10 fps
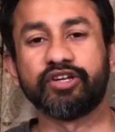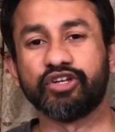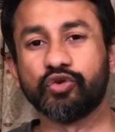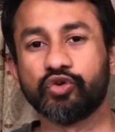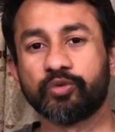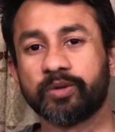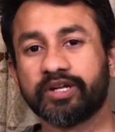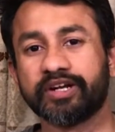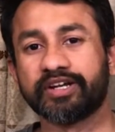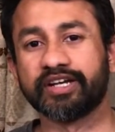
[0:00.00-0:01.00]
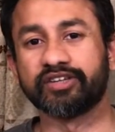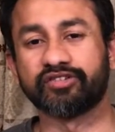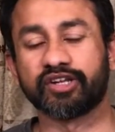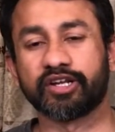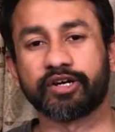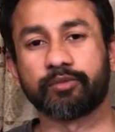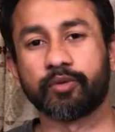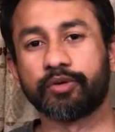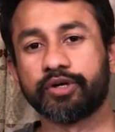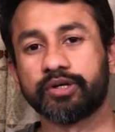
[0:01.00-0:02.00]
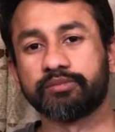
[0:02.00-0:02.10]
it usually takes like about